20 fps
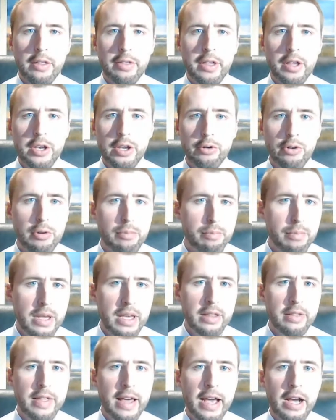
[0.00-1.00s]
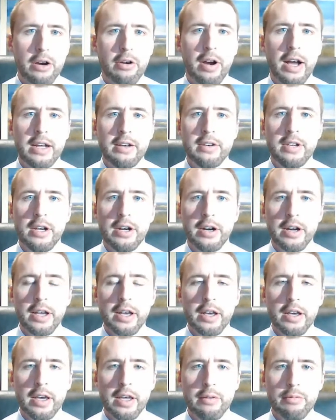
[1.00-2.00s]
then you would meet that
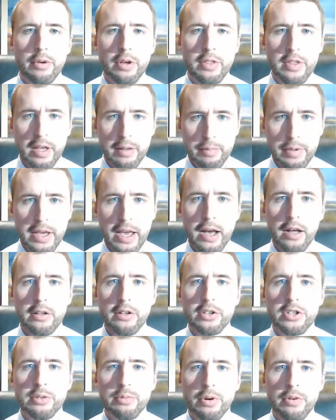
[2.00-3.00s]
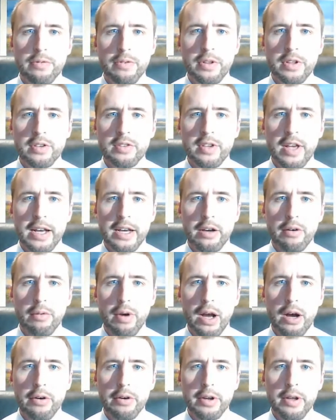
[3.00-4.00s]
criteria and would then be eligible for the second
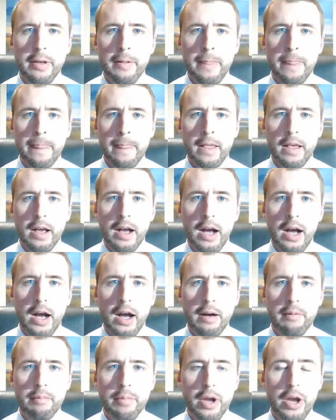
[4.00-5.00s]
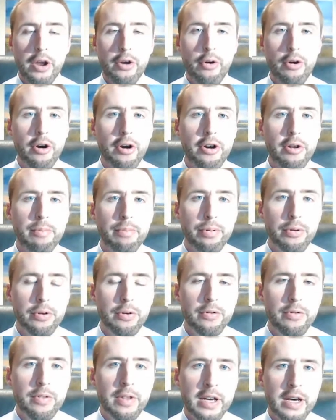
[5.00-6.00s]
round. In order to
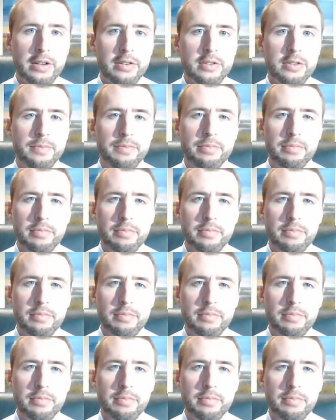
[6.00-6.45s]
prove this,